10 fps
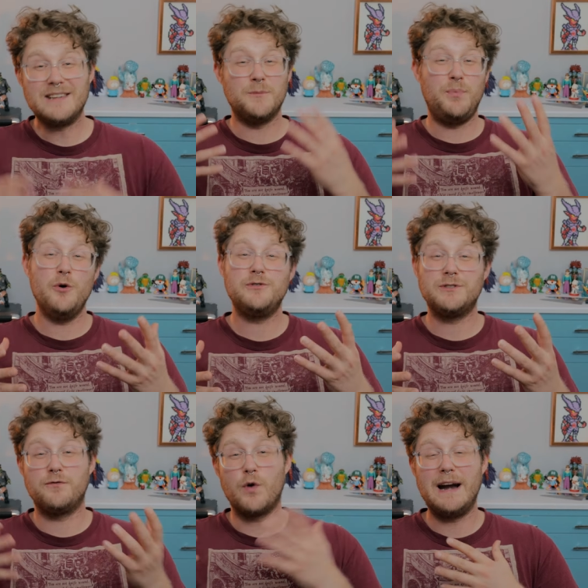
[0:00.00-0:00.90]
As opposed
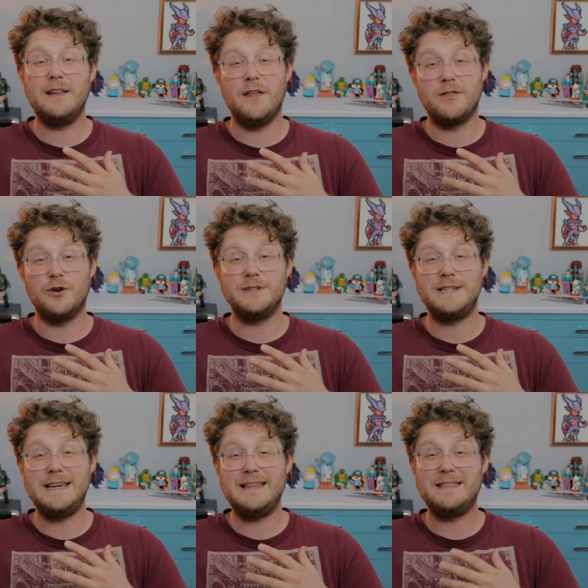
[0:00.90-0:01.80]
to Friday the
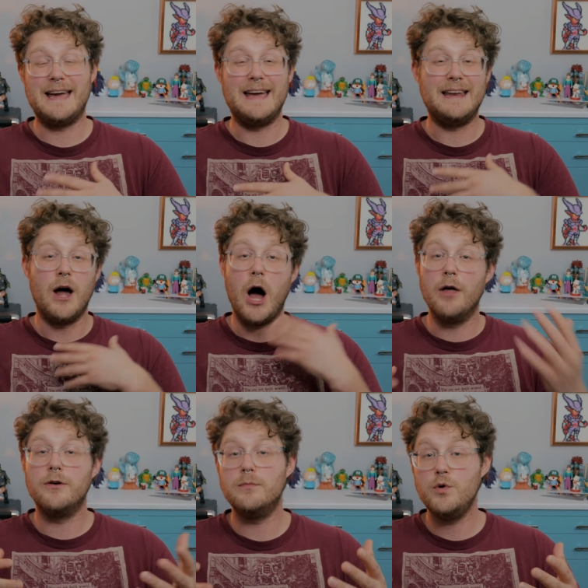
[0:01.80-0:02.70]
13th and
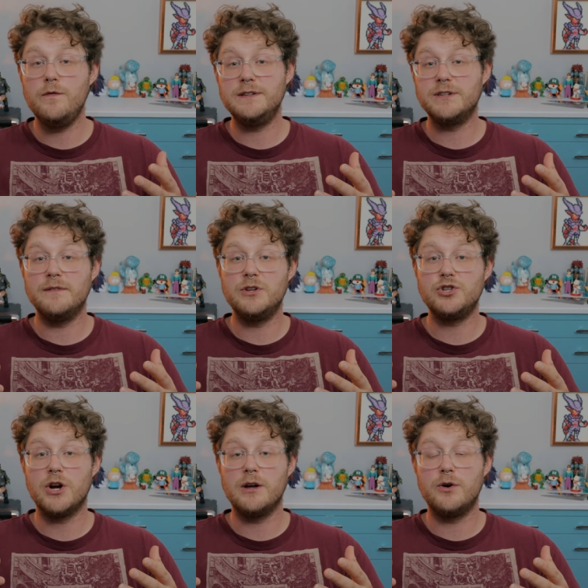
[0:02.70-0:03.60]
other movies of the
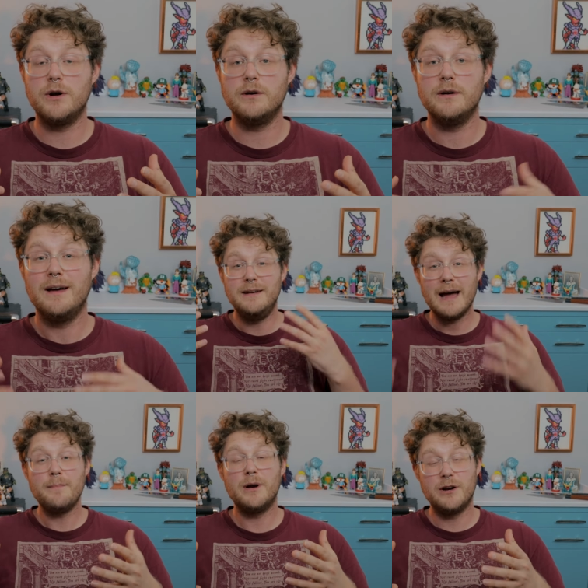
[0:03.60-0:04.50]
genre,
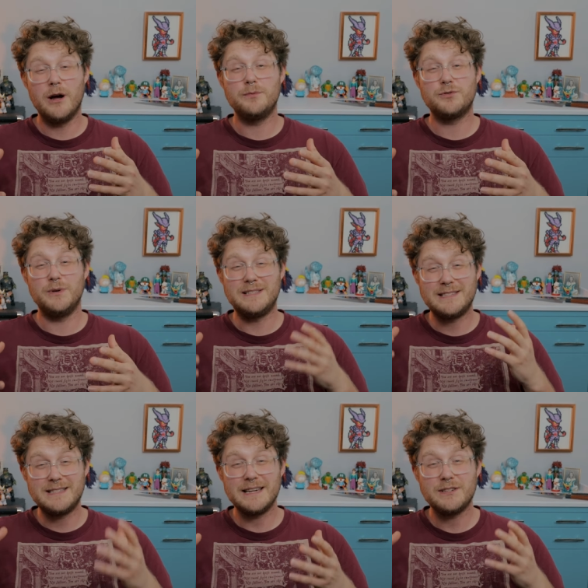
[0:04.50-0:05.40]
Nightmare on Elm Street
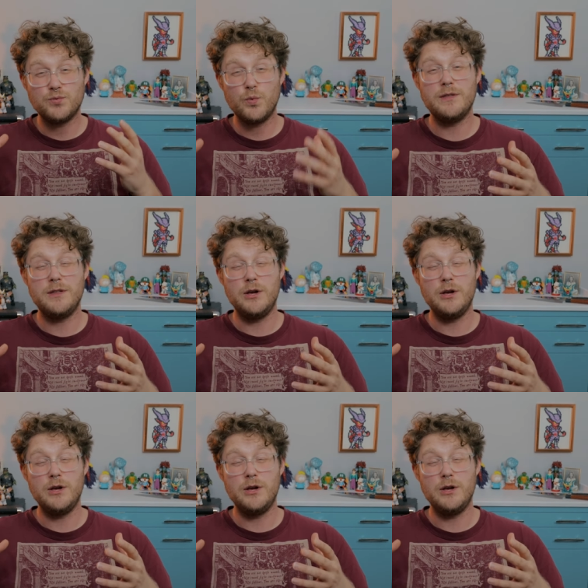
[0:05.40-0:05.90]
sticks with